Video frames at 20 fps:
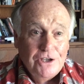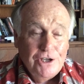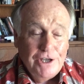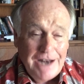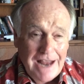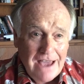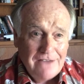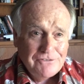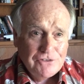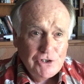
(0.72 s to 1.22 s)

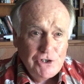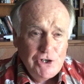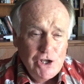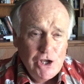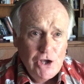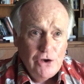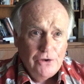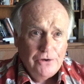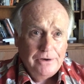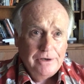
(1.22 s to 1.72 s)
Good
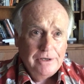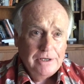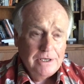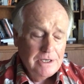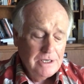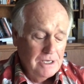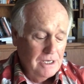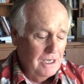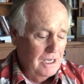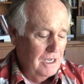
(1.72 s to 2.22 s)
afternoon.
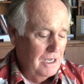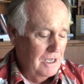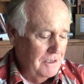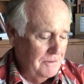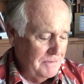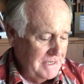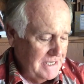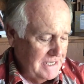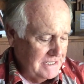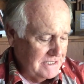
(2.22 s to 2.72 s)

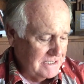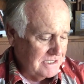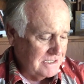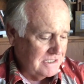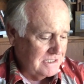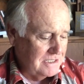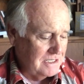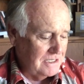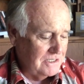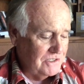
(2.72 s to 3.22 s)

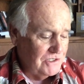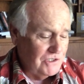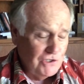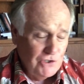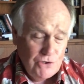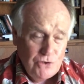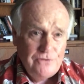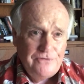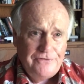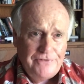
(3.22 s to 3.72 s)
It's
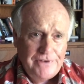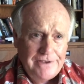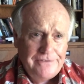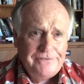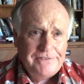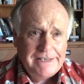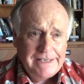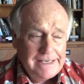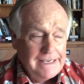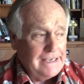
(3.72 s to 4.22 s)

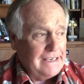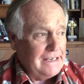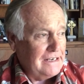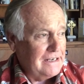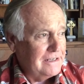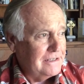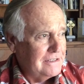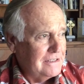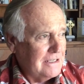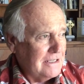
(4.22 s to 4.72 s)

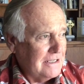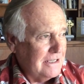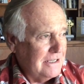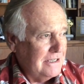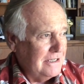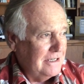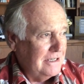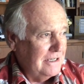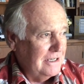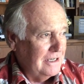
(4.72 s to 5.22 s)
2:15.
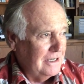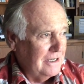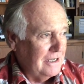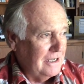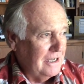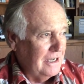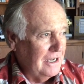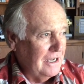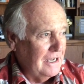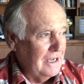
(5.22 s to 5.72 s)

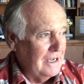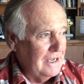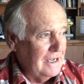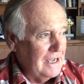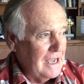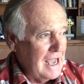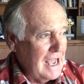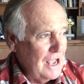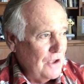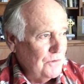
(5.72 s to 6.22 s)

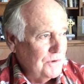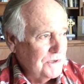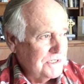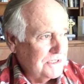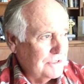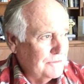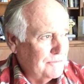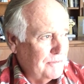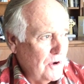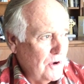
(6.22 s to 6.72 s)
I
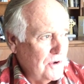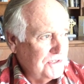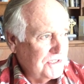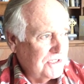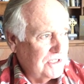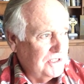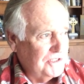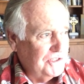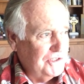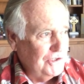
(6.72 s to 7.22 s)
was
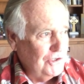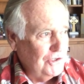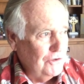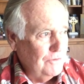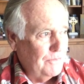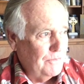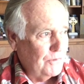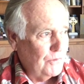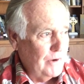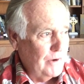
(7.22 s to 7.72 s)
supposed to
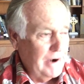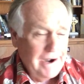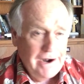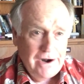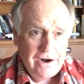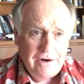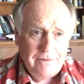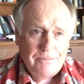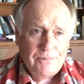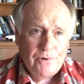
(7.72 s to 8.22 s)
do
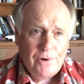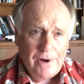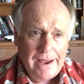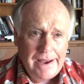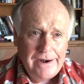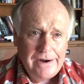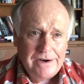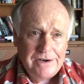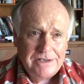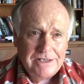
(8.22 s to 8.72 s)
prayer
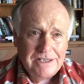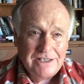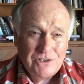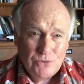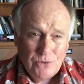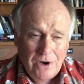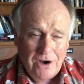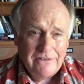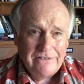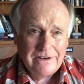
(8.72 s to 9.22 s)
prior to
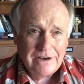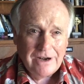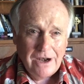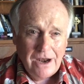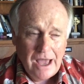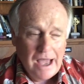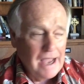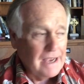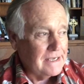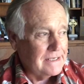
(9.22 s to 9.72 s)
12
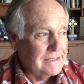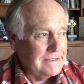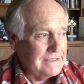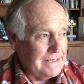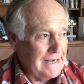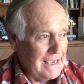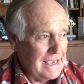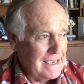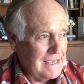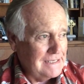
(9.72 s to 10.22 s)
o'clock
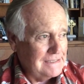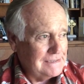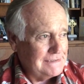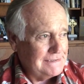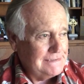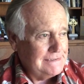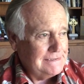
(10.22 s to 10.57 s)
today,